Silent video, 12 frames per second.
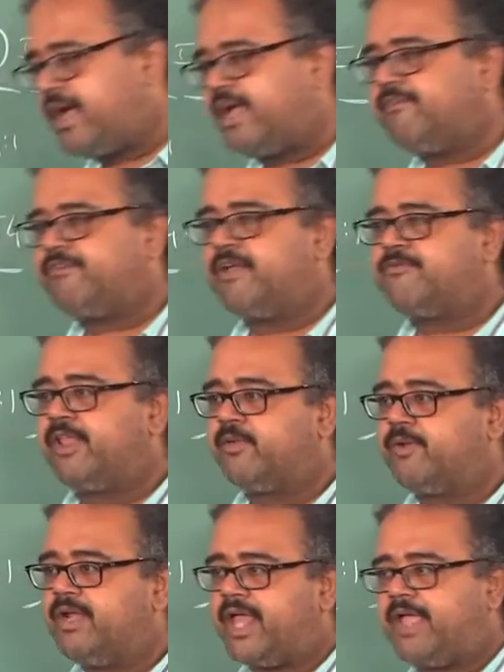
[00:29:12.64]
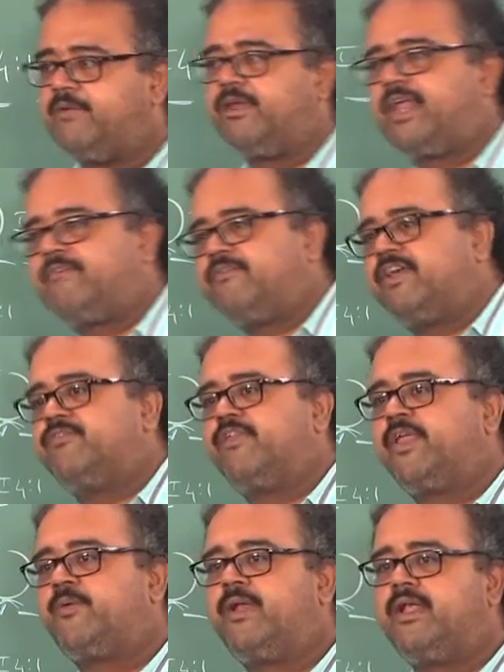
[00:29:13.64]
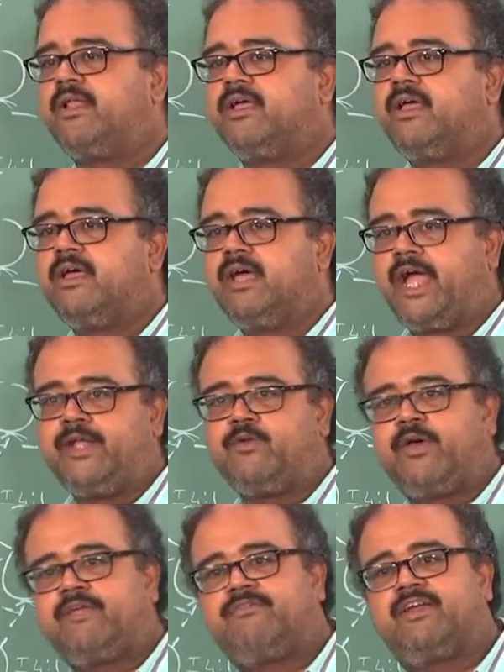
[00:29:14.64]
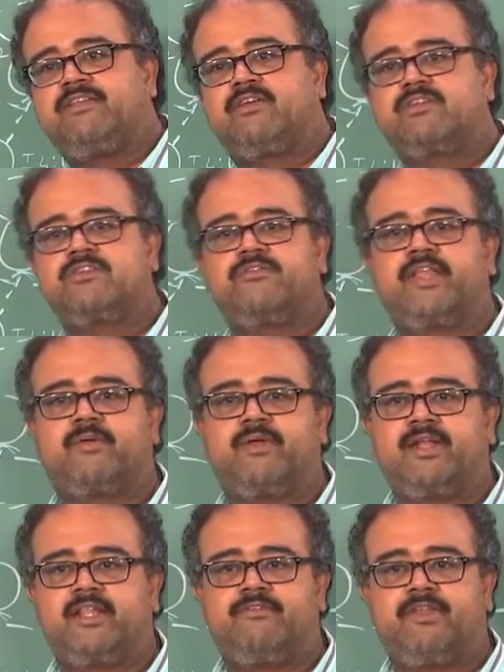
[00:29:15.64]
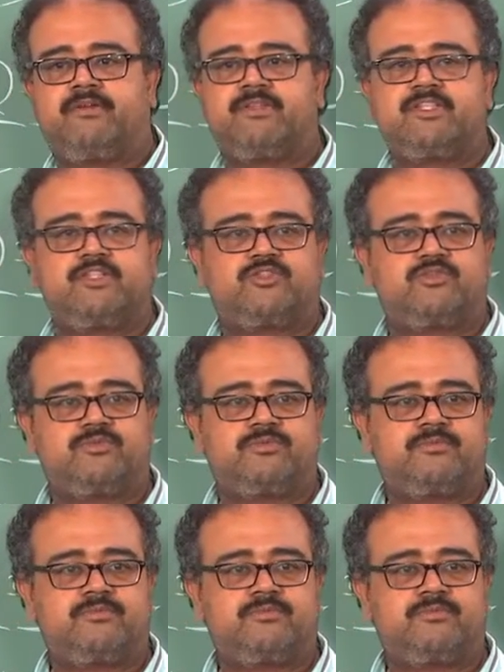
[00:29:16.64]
I5 frequent, I1, I5 is frequent, I2, I5 is also frequent and the frequency is 2,